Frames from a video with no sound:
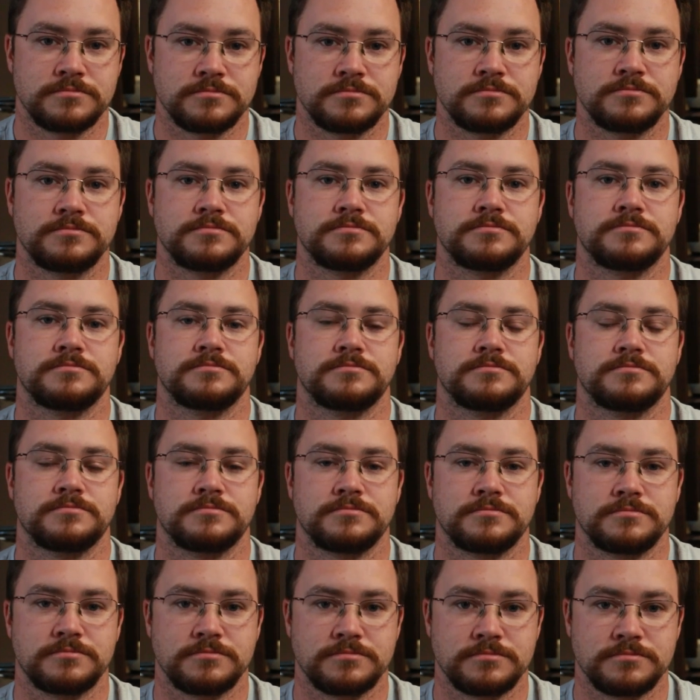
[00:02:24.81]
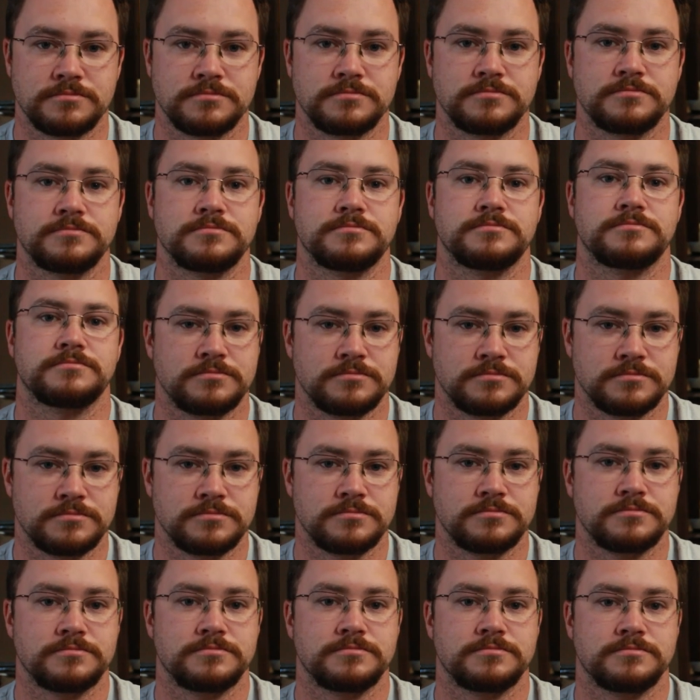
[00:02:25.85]

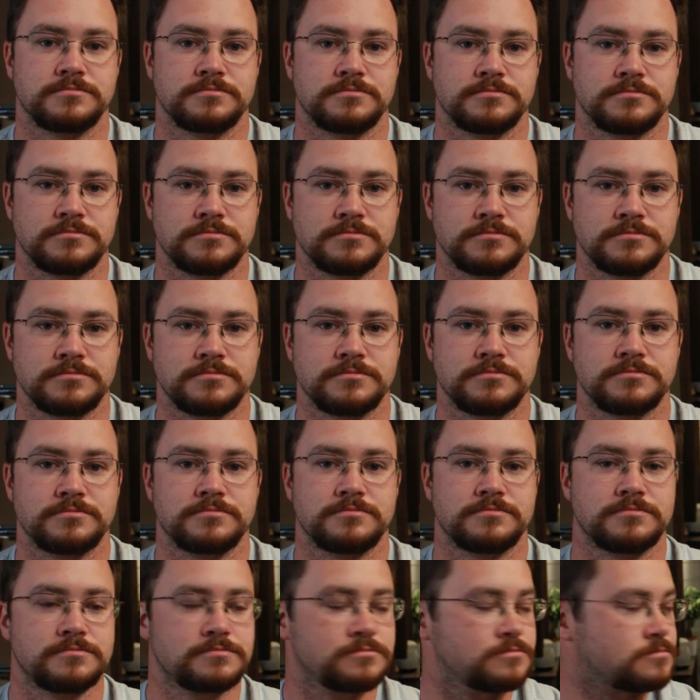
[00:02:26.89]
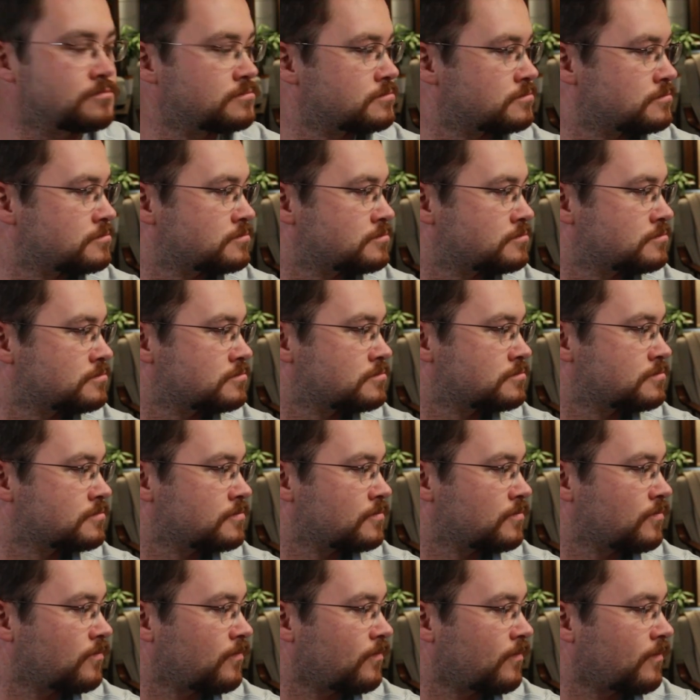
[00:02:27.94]

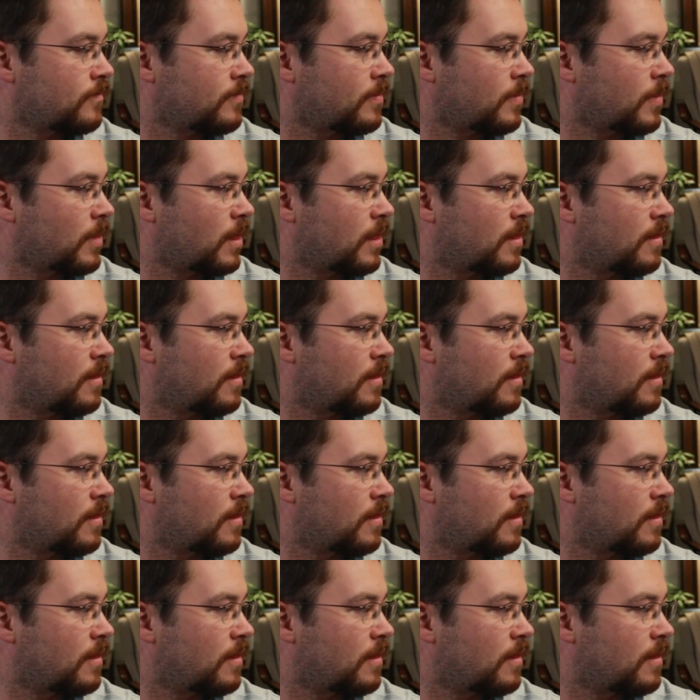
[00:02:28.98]
(not speaking)